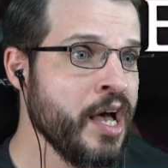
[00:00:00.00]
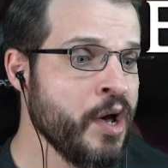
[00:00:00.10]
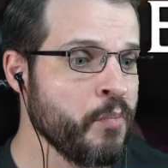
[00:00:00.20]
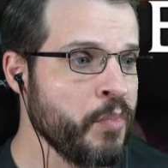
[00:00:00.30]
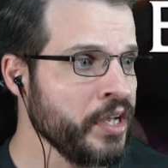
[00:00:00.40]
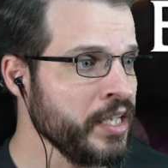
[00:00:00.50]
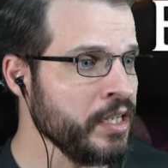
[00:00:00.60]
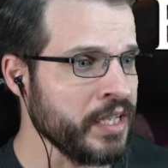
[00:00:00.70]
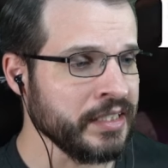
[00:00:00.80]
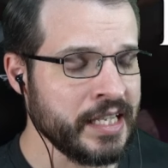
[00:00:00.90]
But
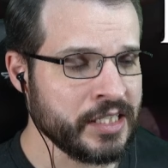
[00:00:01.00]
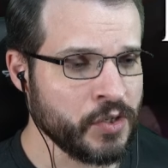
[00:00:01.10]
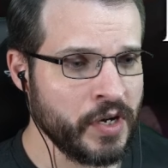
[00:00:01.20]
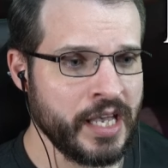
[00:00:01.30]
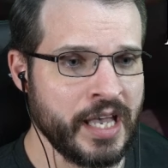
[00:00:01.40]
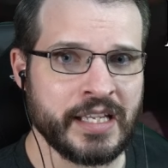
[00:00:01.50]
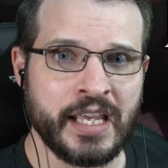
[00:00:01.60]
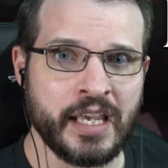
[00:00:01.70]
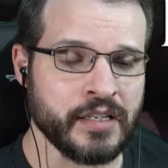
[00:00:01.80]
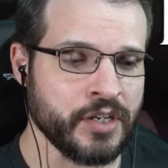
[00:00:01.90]
anyway, let's go ahead
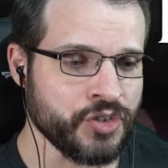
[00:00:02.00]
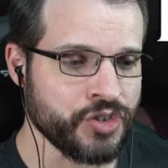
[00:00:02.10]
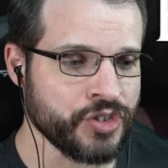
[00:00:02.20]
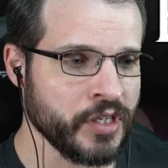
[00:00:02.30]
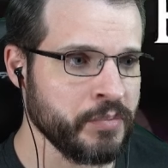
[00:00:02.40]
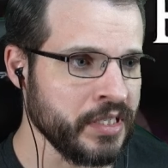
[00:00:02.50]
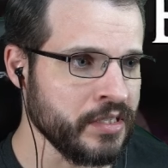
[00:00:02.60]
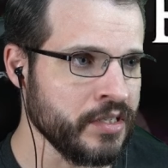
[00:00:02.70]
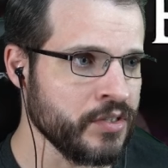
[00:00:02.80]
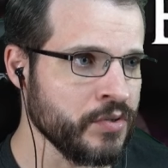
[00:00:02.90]
and jump
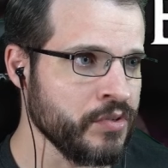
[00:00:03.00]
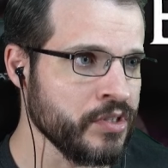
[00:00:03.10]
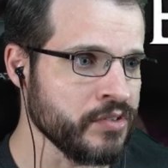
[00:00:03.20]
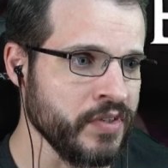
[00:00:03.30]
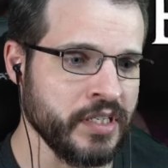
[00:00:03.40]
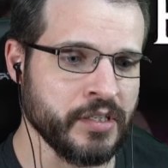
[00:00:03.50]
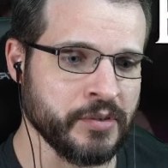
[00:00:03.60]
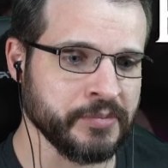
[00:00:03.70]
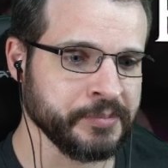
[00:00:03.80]
into this video.